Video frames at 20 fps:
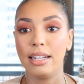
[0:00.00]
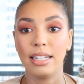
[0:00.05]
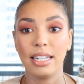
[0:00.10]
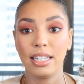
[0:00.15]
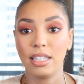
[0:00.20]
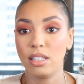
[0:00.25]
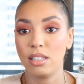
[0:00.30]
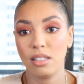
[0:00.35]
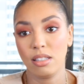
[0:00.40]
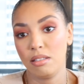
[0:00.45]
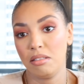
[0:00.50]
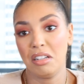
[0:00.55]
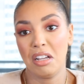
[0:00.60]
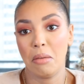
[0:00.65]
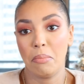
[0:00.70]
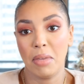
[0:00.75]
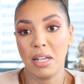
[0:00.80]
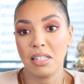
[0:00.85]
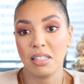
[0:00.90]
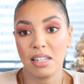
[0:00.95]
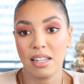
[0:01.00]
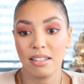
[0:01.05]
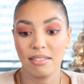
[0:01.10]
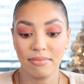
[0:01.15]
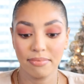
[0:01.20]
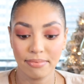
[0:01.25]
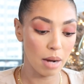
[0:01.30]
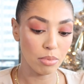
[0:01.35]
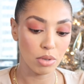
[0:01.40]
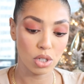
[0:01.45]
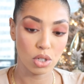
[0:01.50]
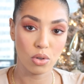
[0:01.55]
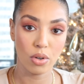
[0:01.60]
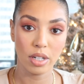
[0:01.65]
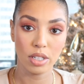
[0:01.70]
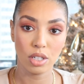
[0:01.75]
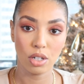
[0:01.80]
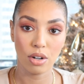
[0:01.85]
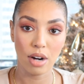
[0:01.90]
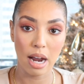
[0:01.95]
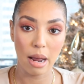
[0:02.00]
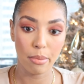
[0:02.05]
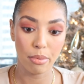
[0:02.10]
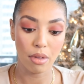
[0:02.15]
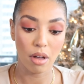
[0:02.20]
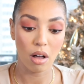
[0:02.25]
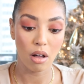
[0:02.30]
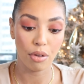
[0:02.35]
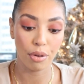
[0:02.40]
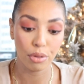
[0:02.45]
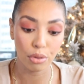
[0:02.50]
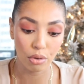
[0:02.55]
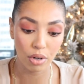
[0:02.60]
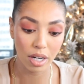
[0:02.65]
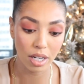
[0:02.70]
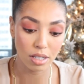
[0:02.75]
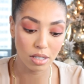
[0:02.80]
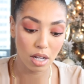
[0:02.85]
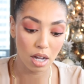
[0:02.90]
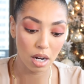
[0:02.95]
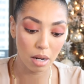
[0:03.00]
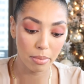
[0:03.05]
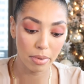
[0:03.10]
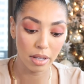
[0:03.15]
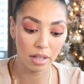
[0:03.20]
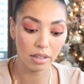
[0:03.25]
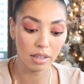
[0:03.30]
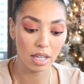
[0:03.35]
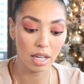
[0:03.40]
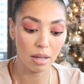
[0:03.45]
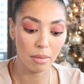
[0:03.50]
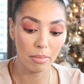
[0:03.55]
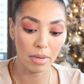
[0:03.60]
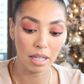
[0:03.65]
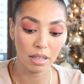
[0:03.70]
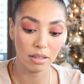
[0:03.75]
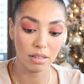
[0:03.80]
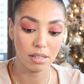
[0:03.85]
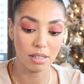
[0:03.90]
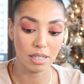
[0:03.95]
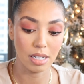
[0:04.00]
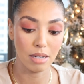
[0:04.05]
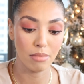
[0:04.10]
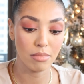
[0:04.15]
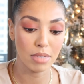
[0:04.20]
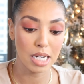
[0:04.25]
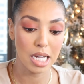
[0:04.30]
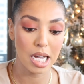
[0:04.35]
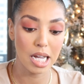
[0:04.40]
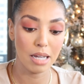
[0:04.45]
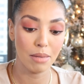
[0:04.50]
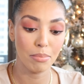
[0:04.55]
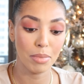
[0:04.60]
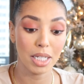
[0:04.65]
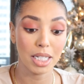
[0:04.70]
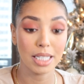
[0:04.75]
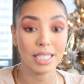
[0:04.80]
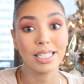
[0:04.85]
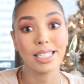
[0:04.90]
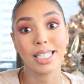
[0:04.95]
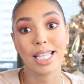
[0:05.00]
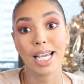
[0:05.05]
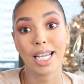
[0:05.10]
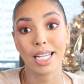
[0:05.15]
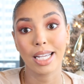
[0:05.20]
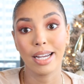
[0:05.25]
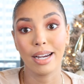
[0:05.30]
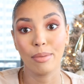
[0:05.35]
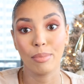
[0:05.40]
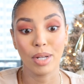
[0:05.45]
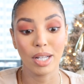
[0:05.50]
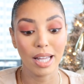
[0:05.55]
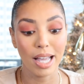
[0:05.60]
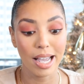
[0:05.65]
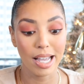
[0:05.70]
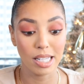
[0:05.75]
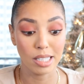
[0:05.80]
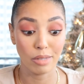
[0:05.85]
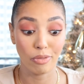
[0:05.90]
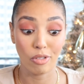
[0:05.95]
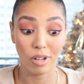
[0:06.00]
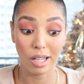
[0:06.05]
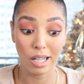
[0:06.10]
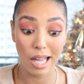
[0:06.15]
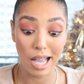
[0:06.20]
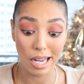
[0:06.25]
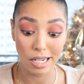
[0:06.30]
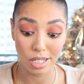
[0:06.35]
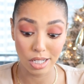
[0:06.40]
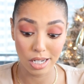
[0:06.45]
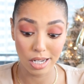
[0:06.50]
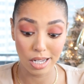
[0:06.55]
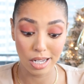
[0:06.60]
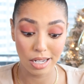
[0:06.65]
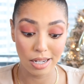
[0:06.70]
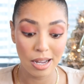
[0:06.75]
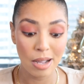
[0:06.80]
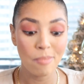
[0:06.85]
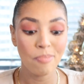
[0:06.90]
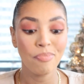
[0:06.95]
it's amazing. I'm just going to grab all three and talk about them at the same time because that camera light is flashing.